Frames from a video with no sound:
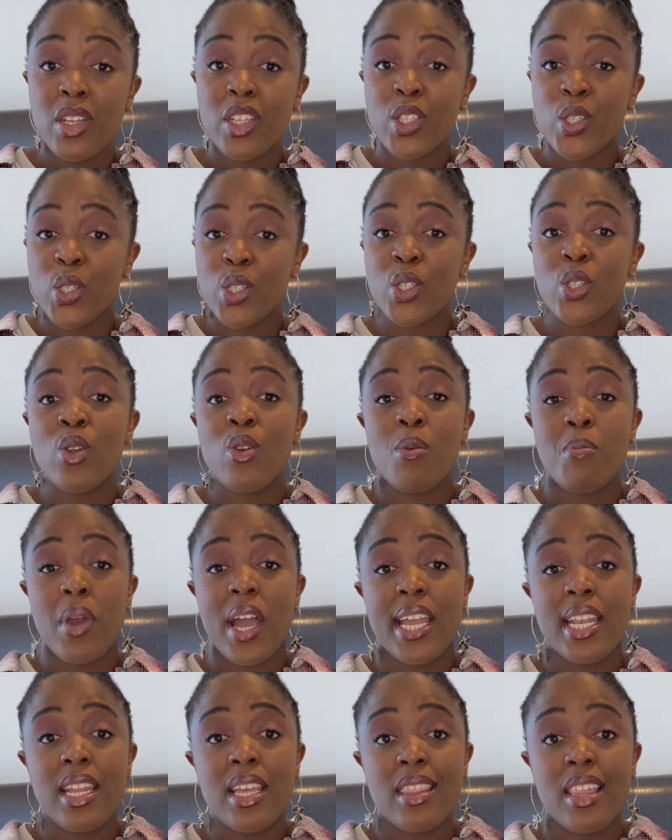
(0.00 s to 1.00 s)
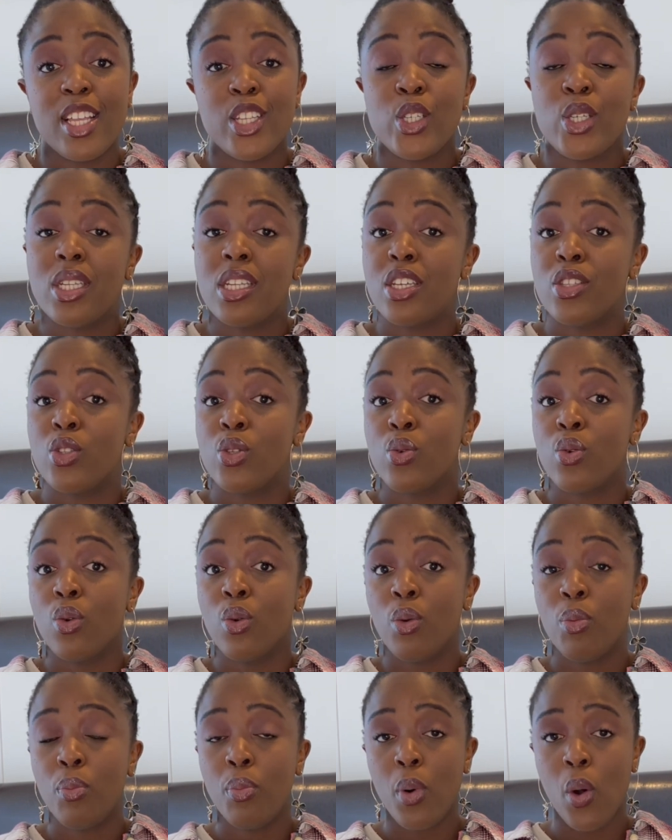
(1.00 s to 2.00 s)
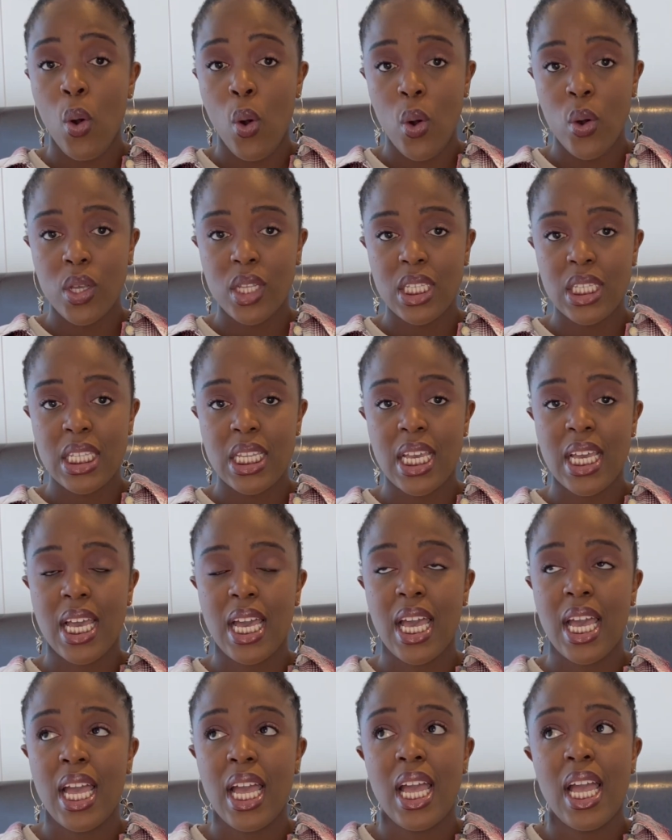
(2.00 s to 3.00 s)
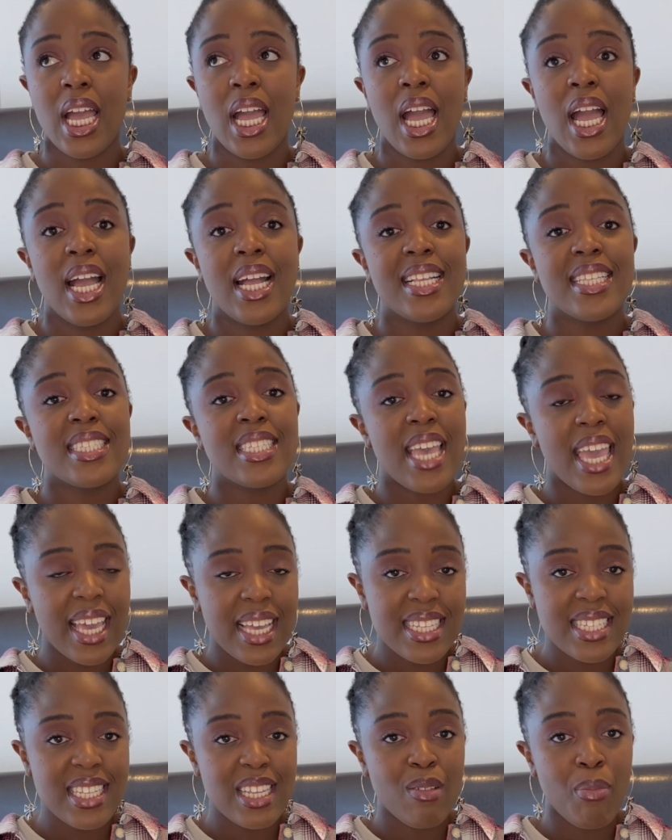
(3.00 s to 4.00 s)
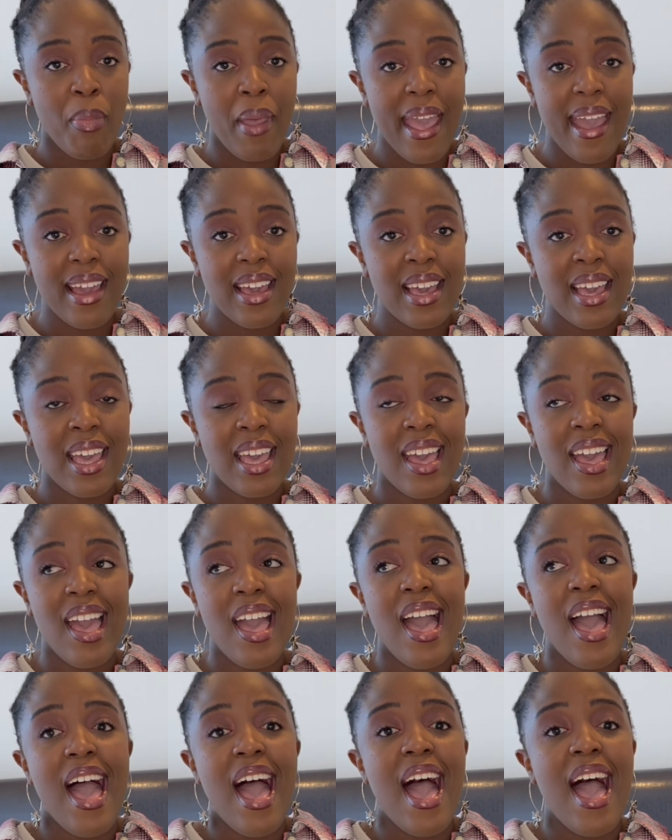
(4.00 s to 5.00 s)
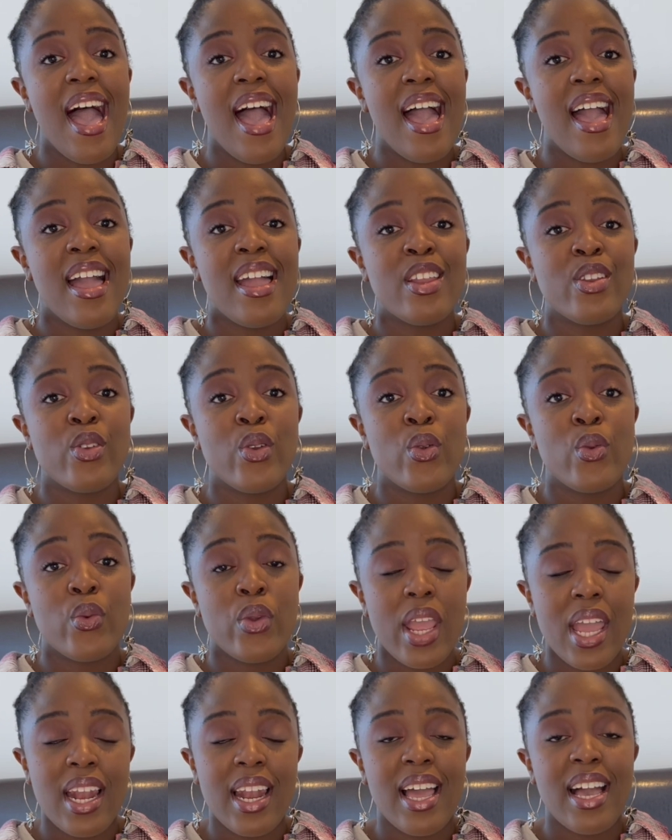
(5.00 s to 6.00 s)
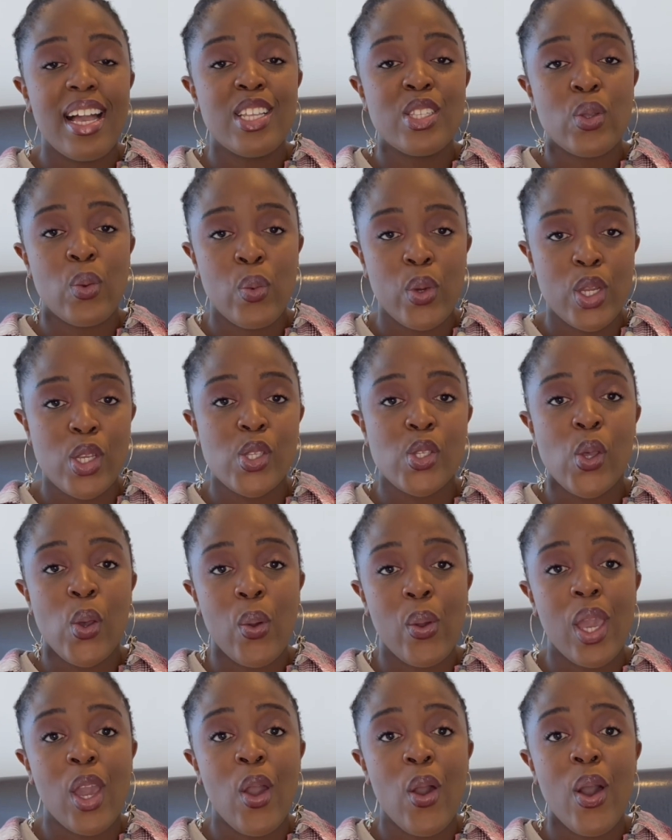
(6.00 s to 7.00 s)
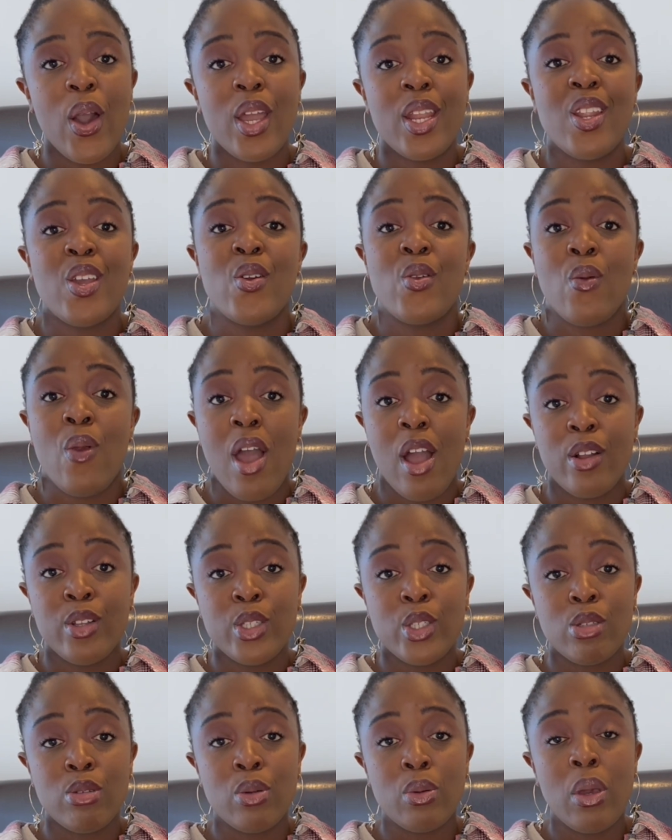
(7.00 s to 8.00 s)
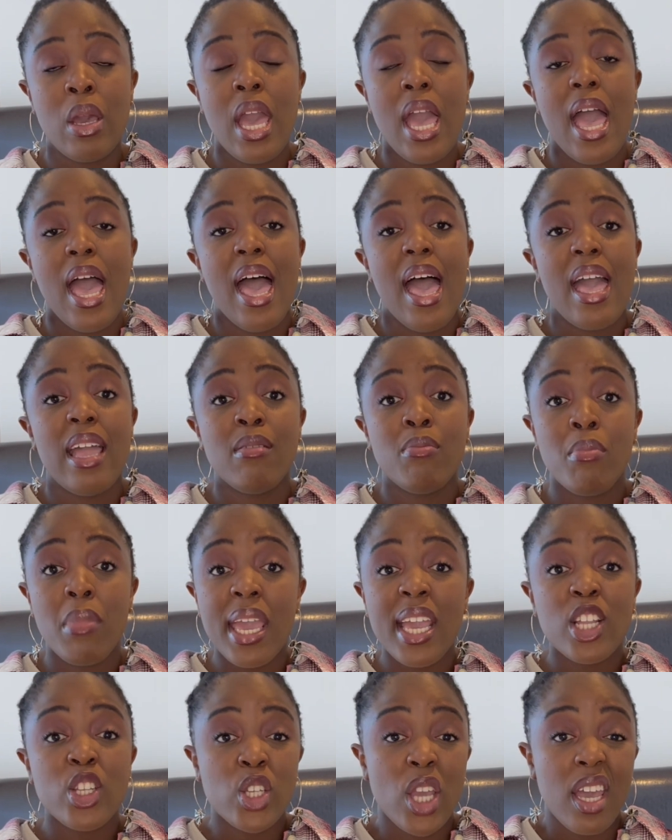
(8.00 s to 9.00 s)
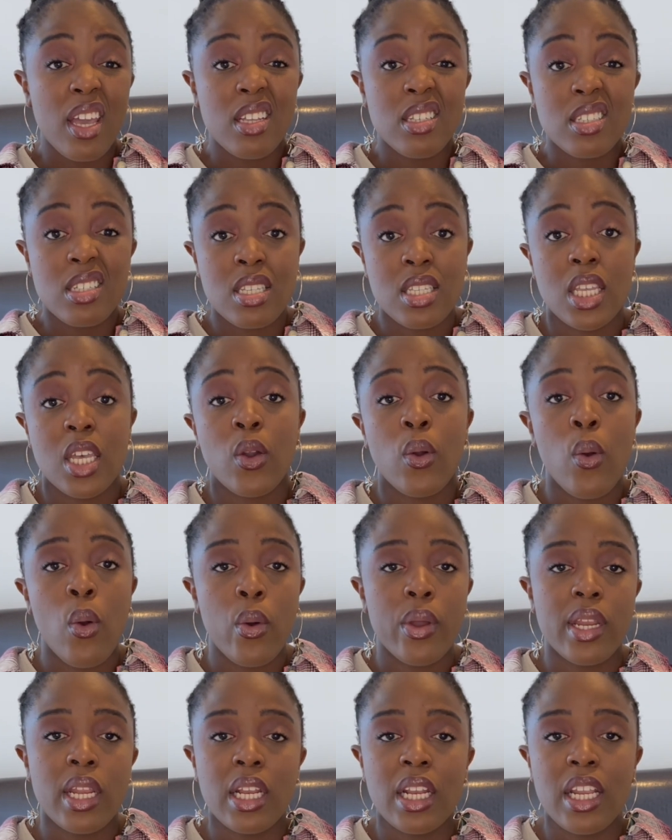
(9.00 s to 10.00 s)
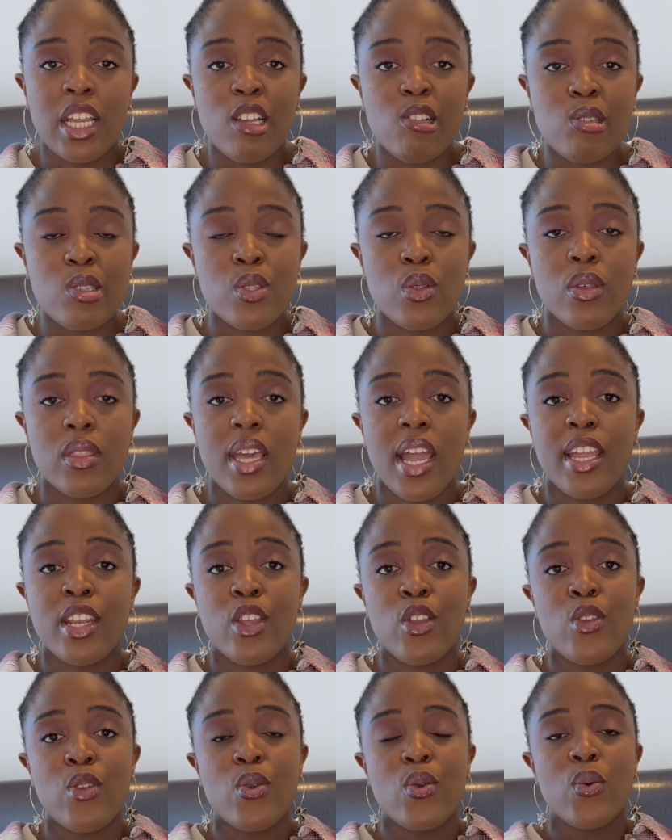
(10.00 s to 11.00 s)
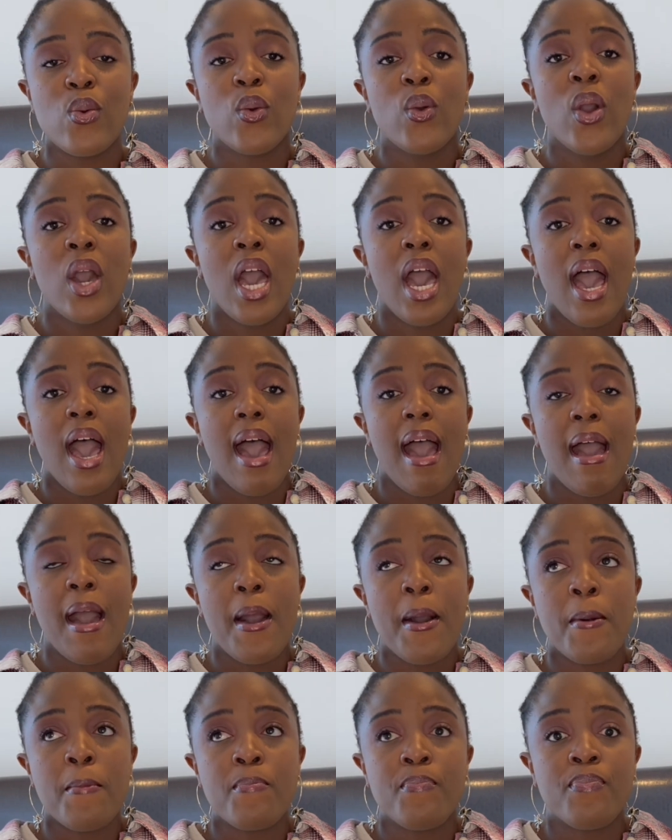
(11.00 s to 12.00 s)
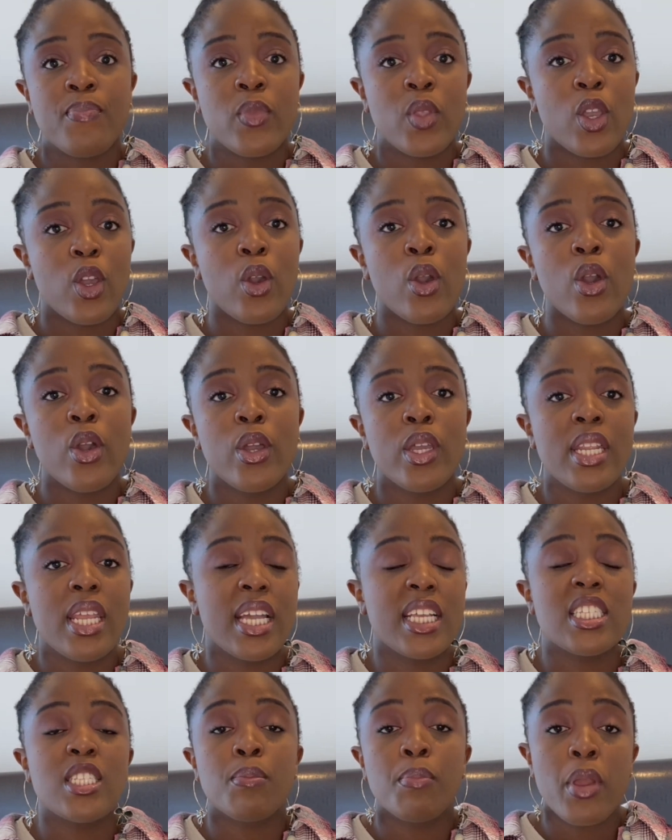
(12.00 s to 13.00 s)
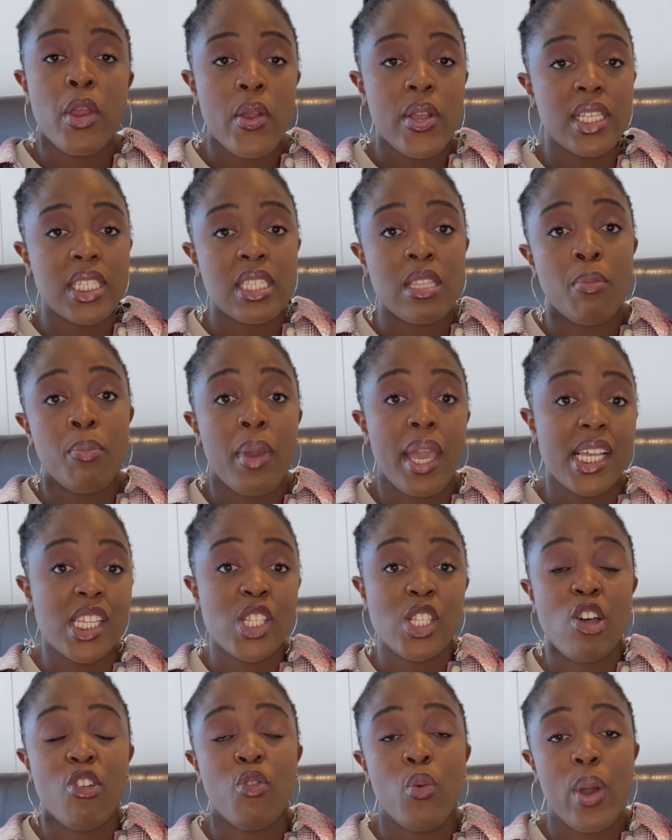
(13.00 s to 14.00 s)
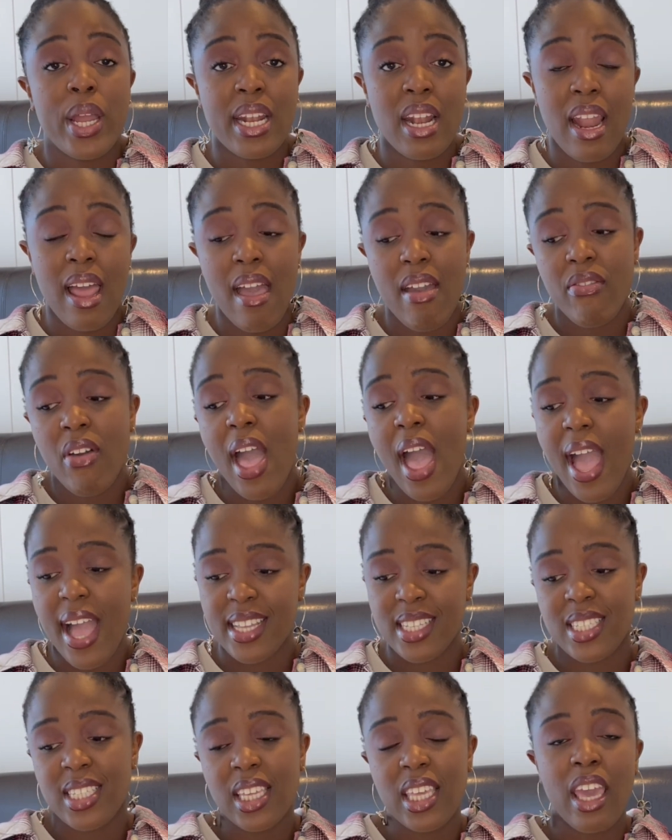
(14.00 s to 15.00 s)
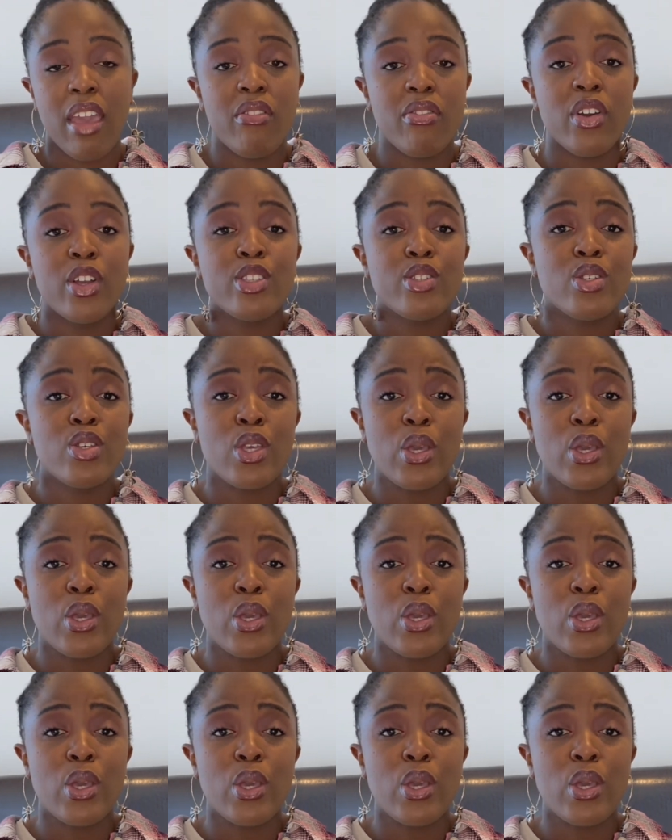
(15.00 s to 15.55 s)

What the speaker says: it's just a reminder that you need to pause, take a sit back, and realize what is going on around you and make changes accordingly so that you could experience the best of what life has to give to